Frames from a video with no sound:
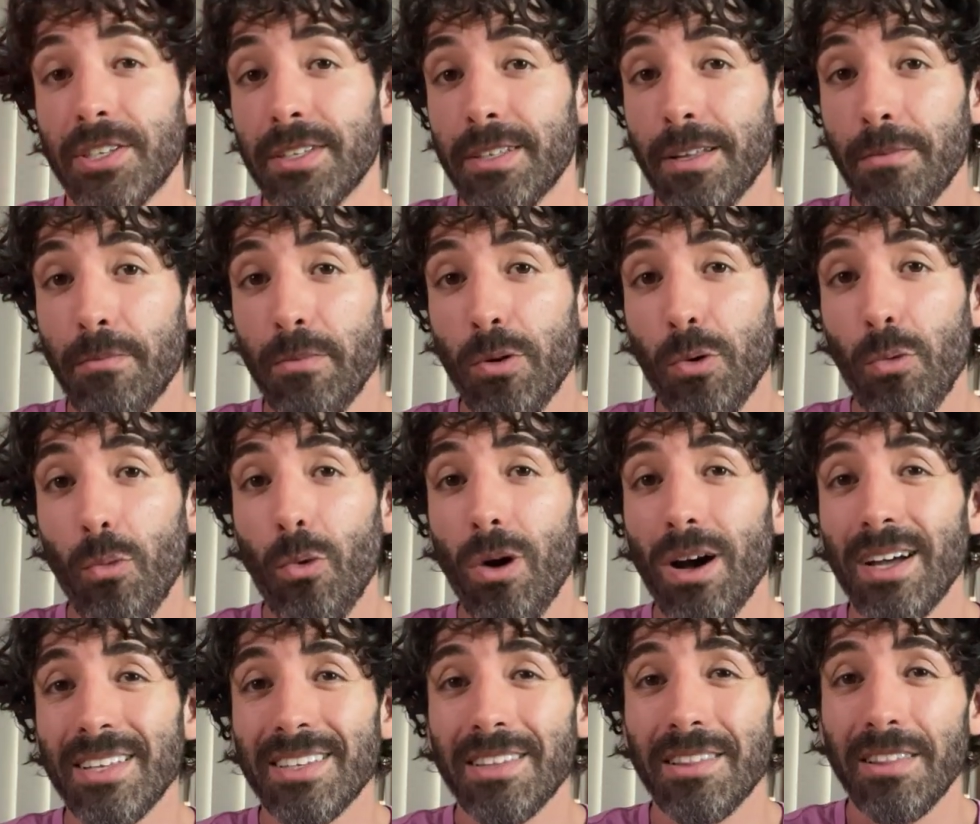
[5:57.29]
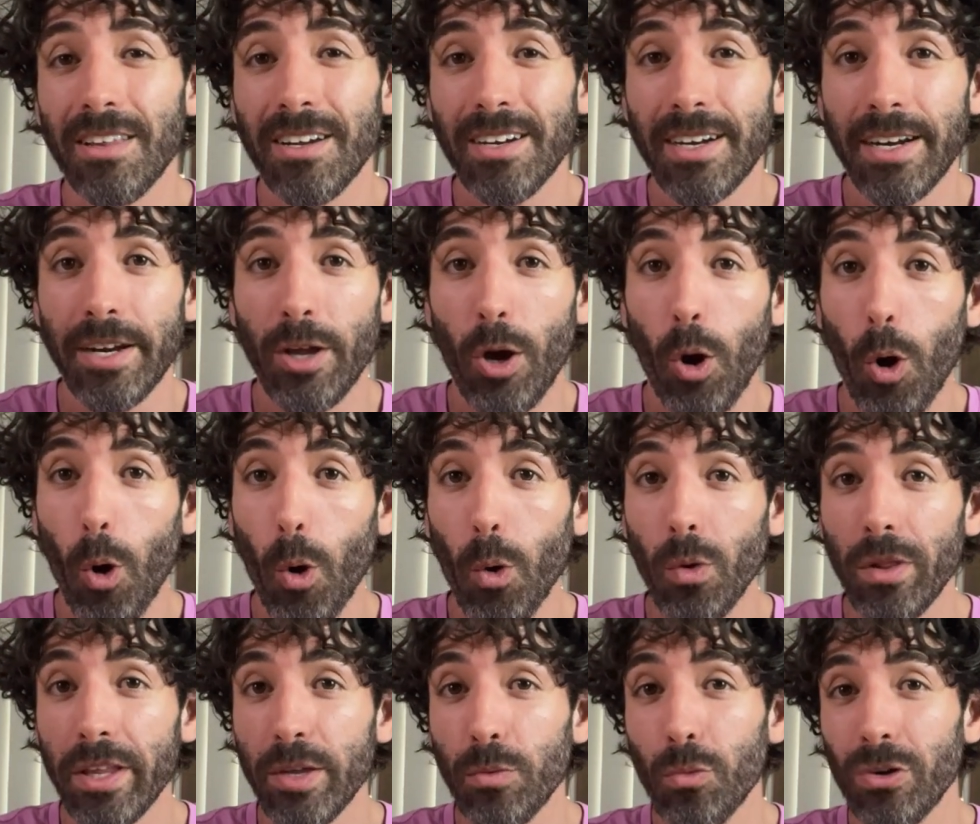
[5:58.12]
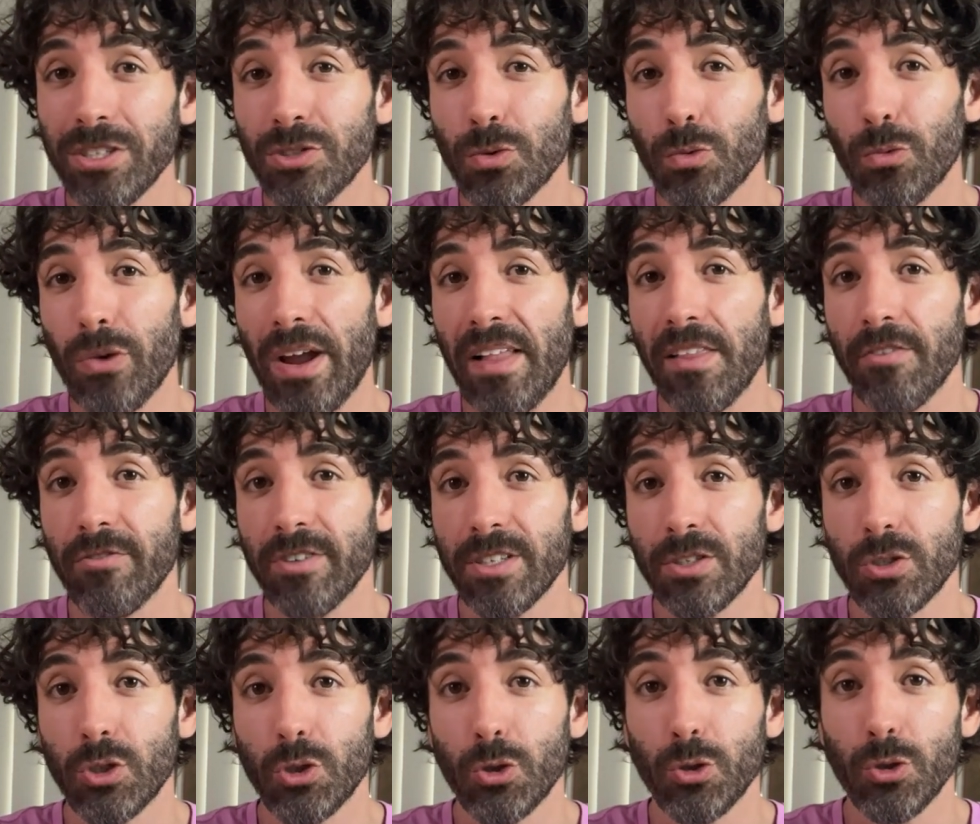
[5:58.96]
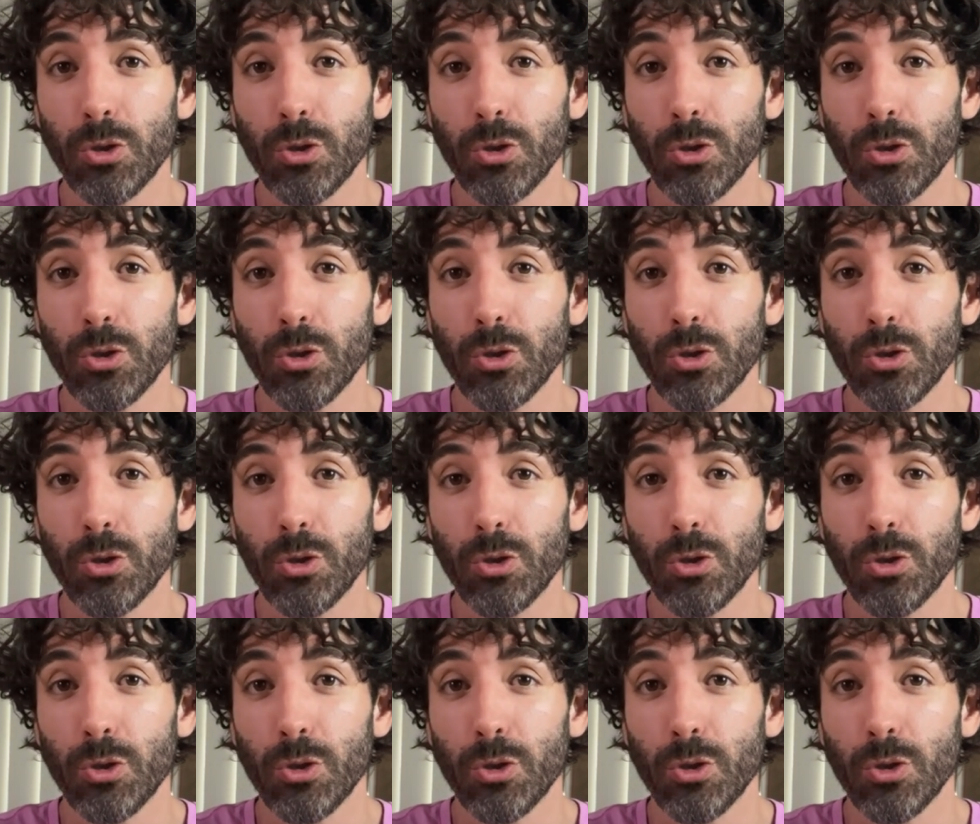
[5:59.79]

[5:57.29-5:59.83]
number one, learn only what's relevant to